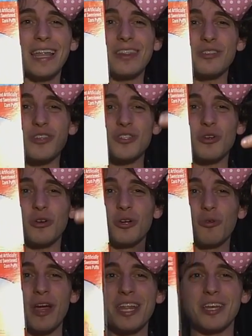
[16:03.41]
Like there's a certain
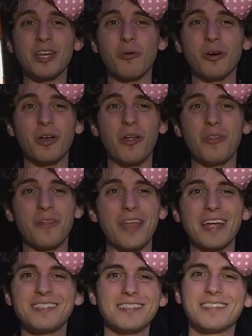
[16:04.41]
gradient going on there that
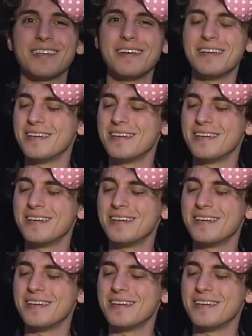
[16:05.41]
I just,